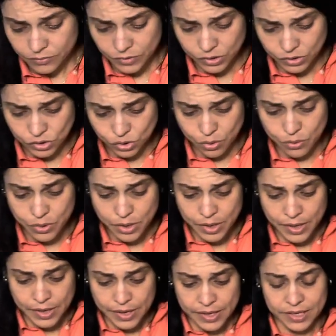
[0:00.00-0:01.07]
So
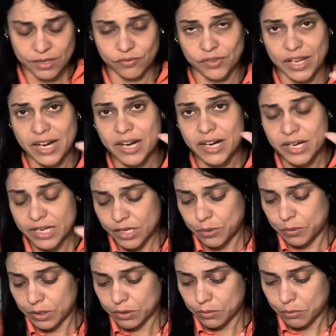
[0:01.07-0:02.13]
if they are
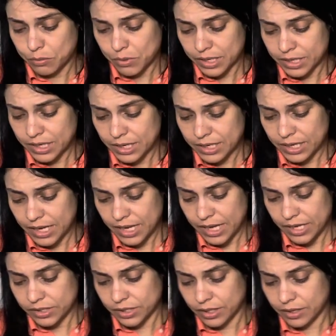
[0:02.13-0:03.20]
equal, 1 and
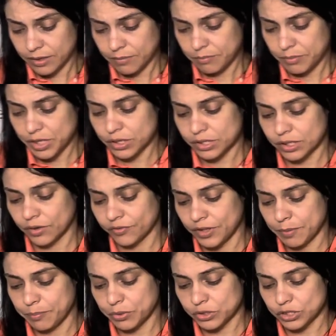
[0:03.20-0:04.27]
8, because of the
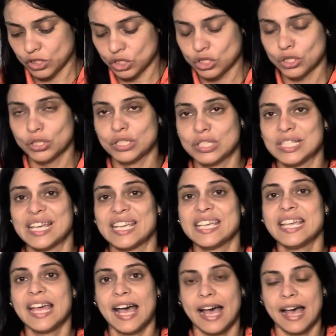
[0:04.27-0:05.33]
position
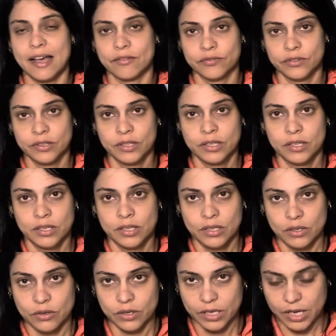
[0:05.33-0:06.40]
they have,
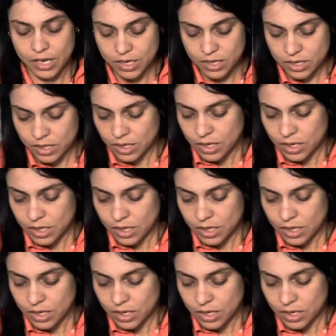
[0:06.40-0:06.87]
okay?